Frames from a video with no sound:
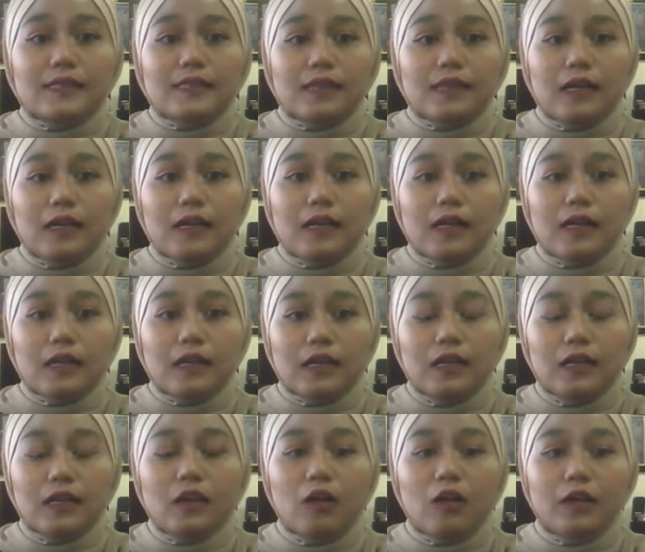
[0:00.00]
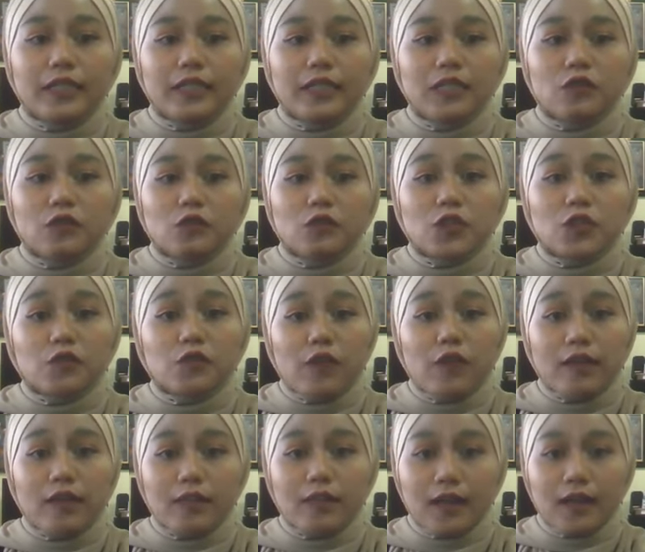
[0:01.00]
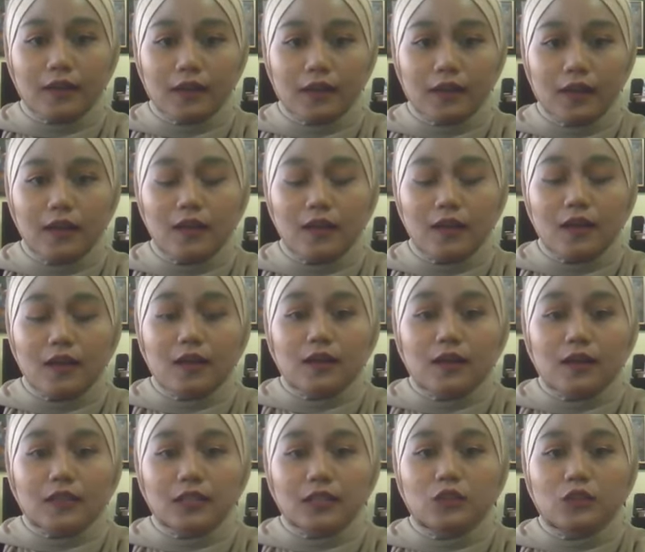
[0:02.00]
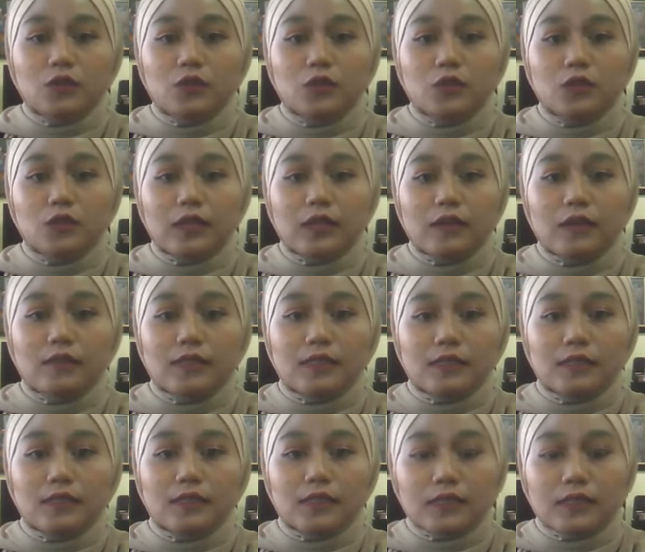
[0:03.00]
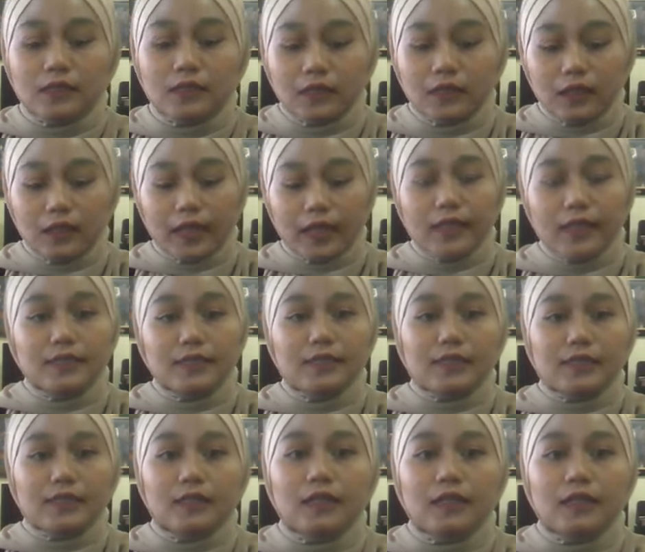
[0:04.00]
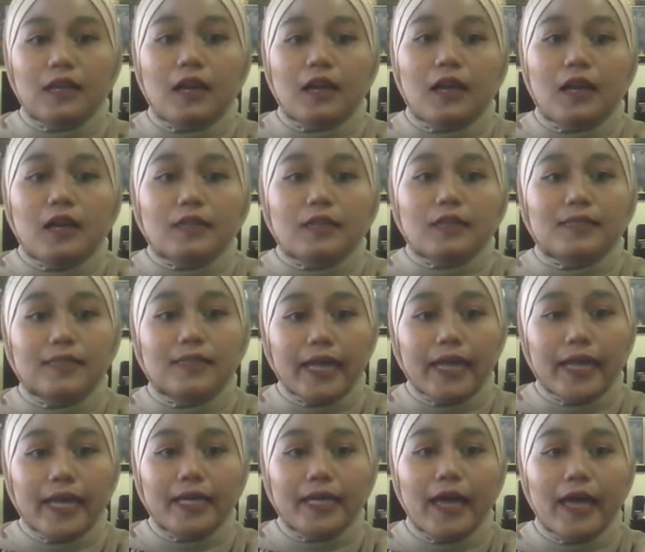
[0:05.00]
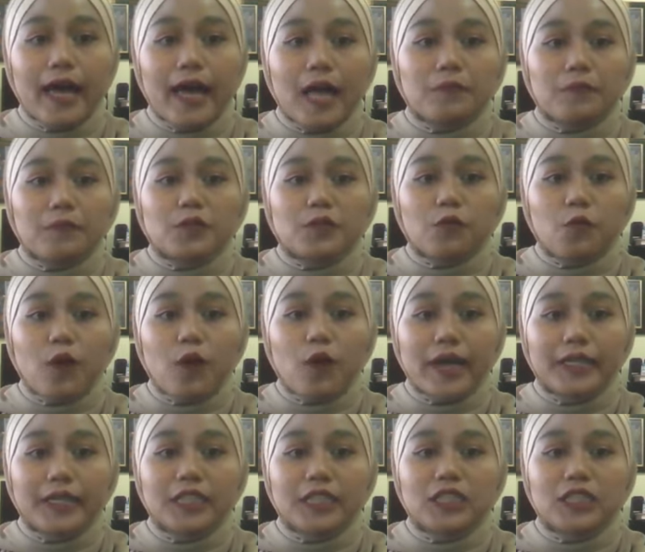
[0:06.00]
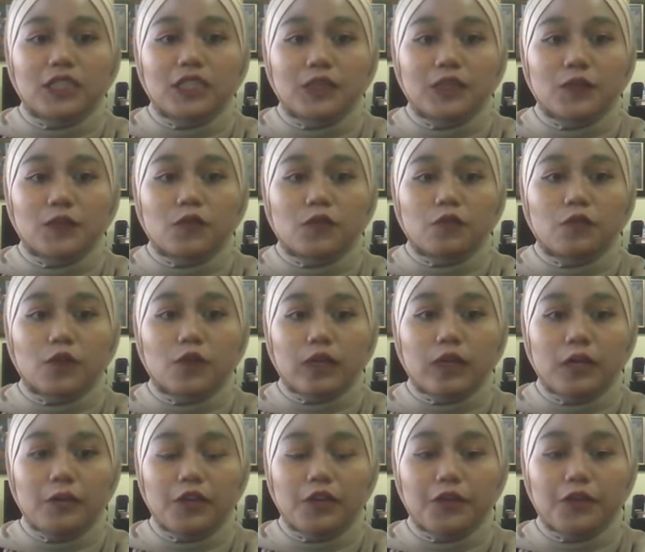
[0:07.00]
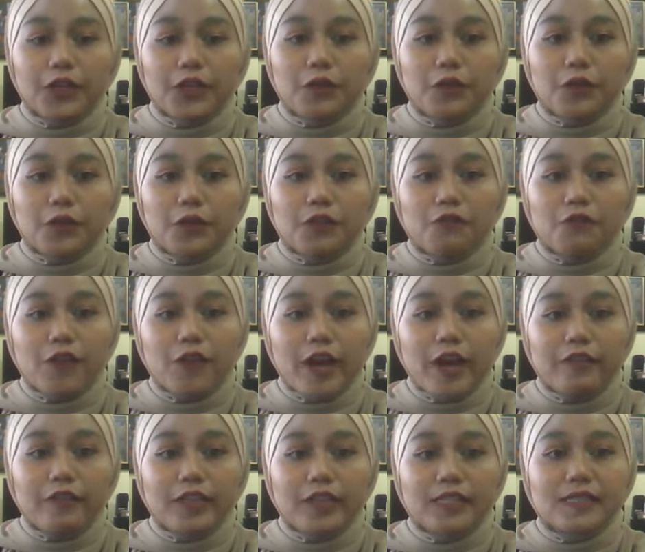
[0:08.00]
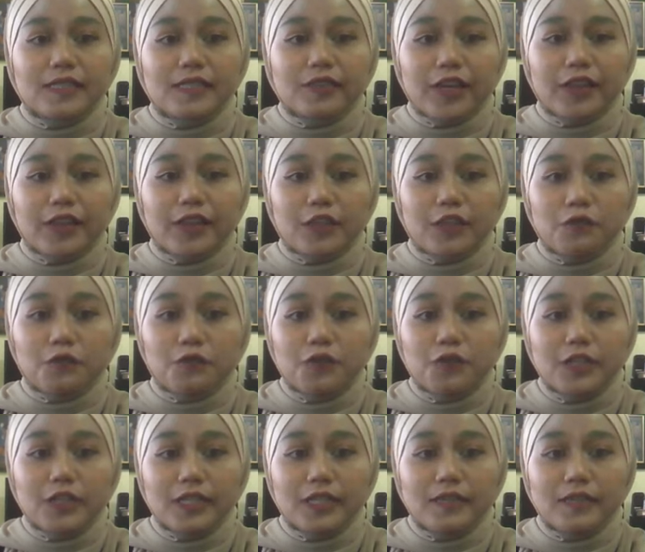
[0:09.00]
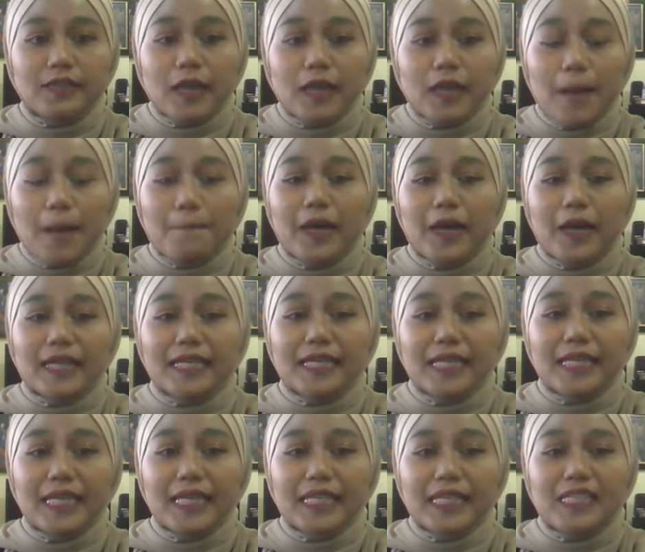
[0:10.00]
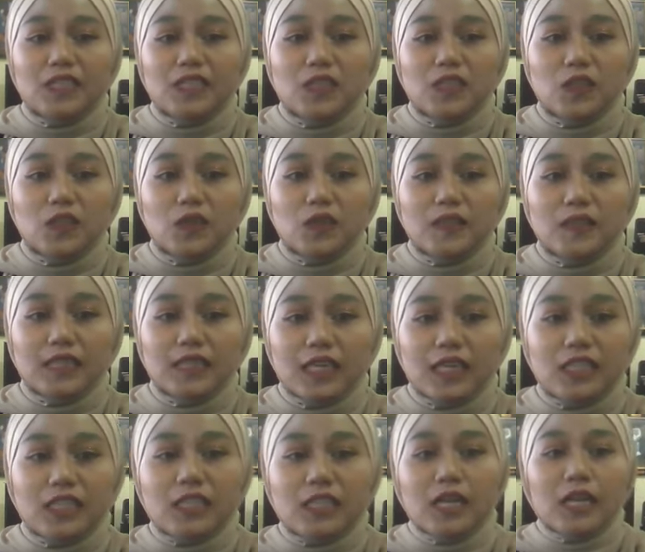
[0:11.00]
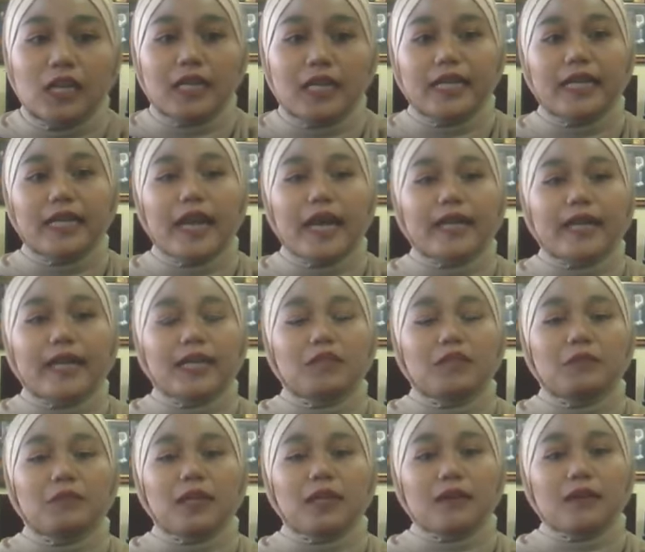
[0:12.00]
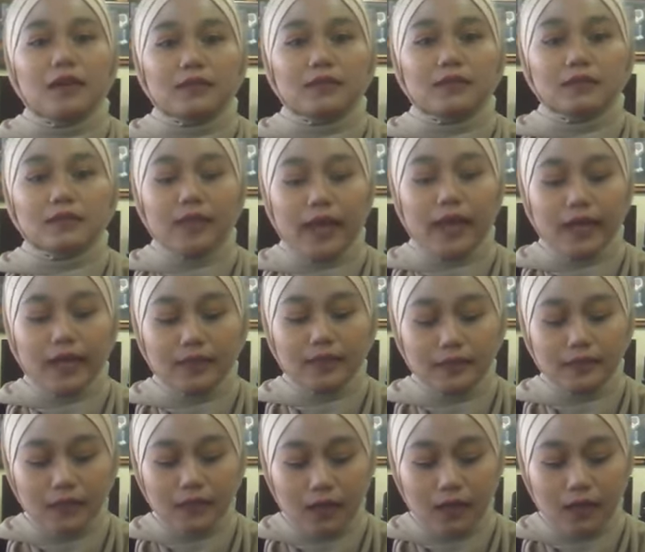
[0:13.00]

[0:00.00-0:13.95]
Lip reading: according to Svetlana in 2018, slang helps widen youth vocabulary with various creative words, but its usage in academic context